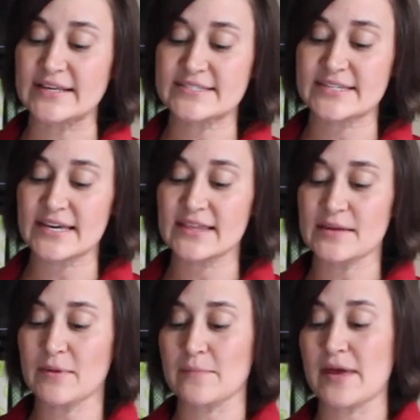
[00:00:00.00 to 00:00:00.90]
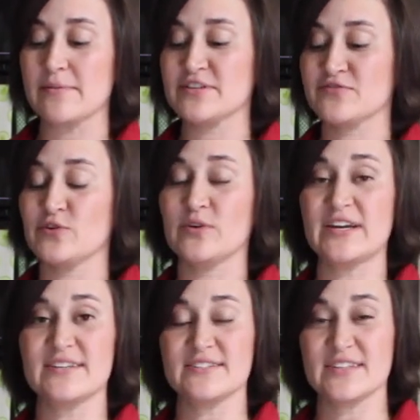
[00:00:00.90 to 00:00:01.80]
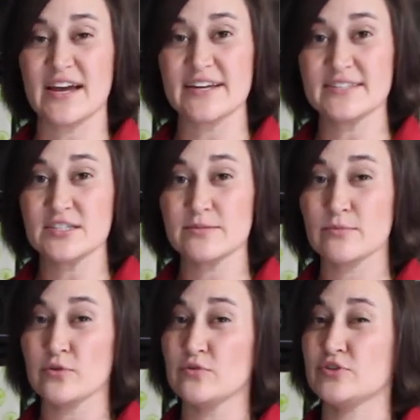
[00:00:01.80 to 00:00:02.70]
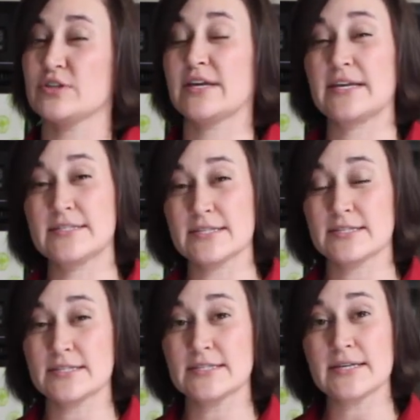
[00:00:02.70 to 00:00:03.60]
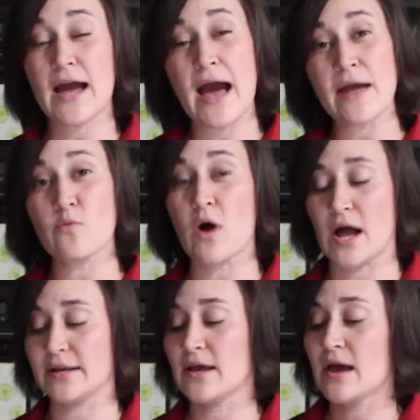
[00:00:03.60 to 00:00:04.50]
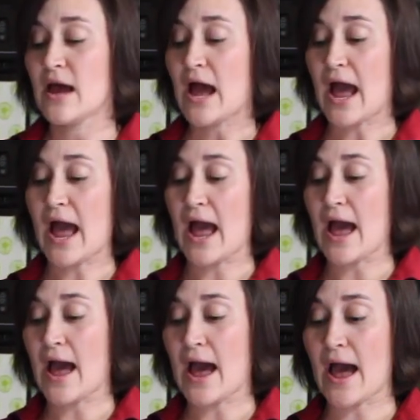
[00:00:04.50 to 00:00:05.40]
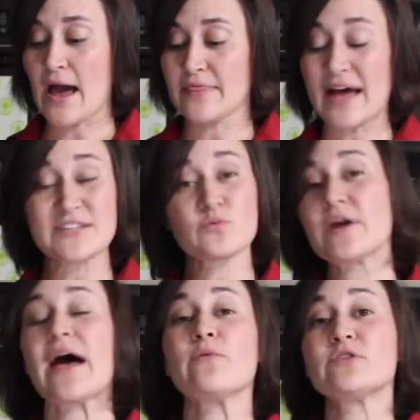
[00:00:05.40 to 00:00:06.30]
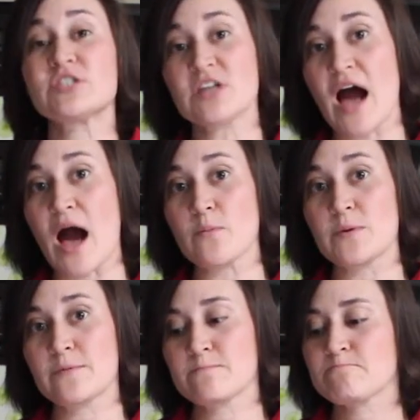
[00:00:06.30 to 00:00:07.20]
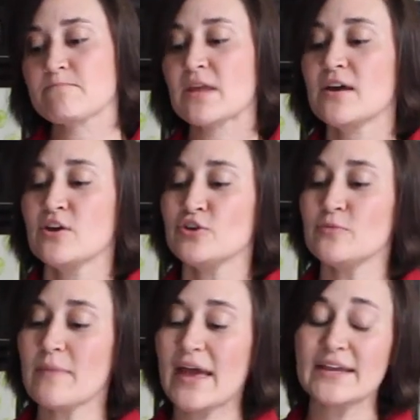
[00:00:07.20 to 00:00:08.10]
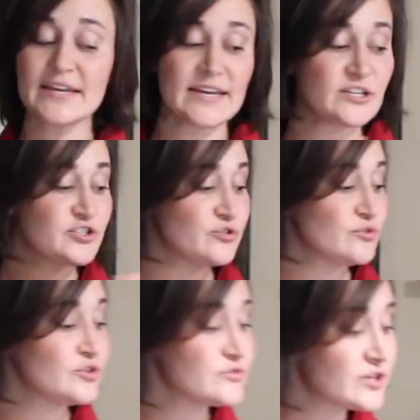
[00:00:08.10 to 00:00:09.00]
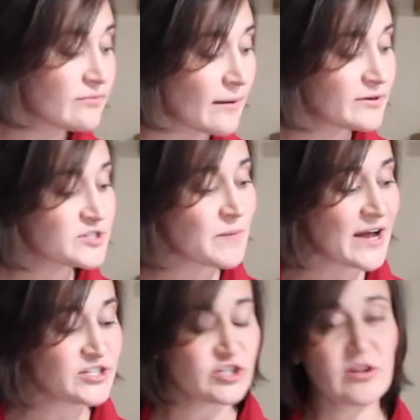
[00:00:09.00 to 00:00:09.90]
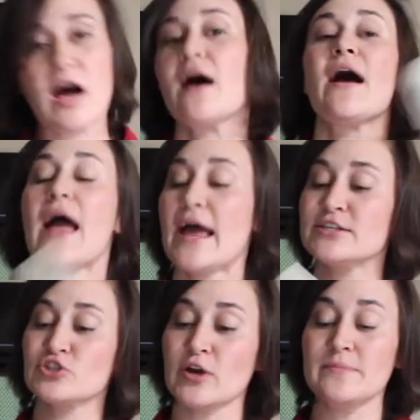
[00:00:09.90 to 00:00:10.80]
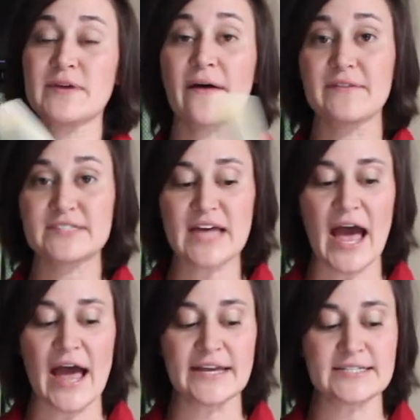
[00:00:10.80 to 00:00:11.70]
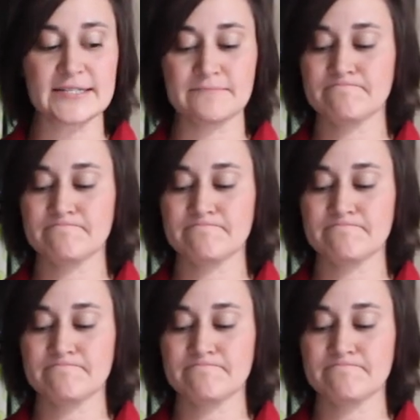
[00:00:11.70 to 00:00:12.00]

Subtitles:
see that my baby's food is nice and smooth to the consistency I want, that's when I will stop. You may need to use a rubber spatula and scrape down the sides.